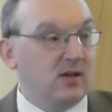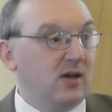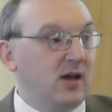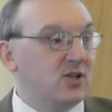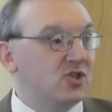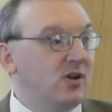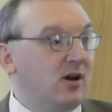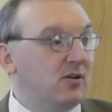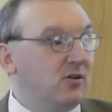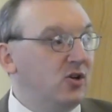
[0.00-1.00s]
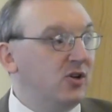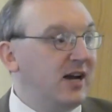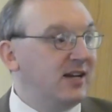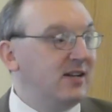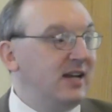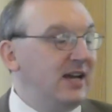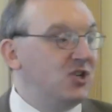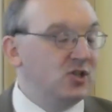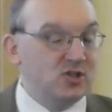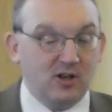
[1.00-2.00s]
It's not United
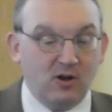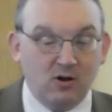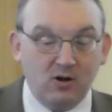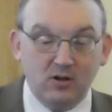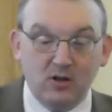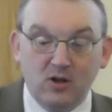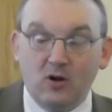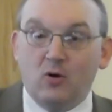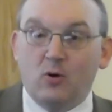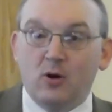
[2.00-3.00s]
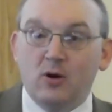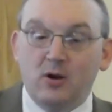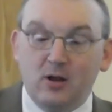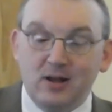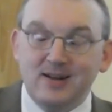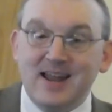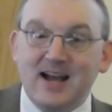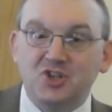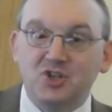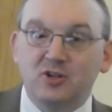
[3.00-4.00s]
Nations law or
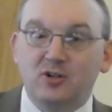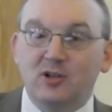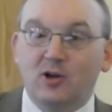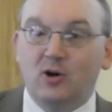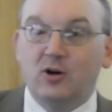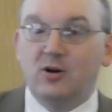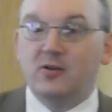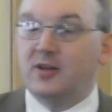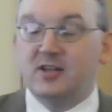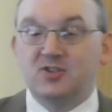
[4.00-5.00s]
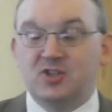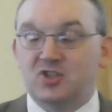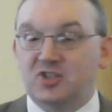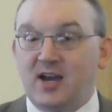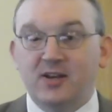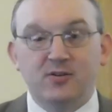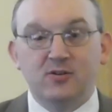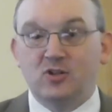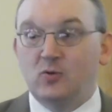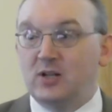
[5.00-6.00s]
national law that is the standard
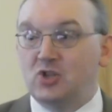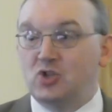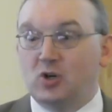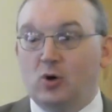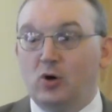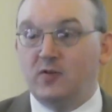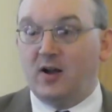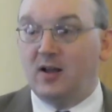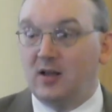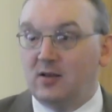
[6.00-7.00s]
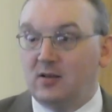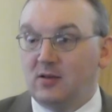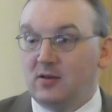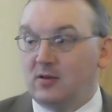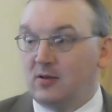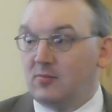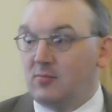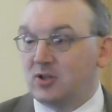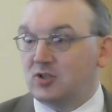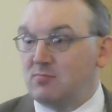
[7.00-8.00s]
to which Jehovah
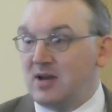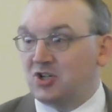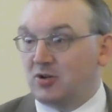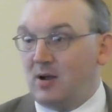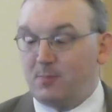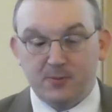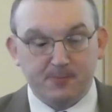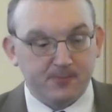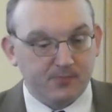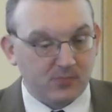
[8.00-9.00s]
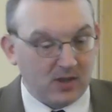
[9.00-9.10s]
must measure up.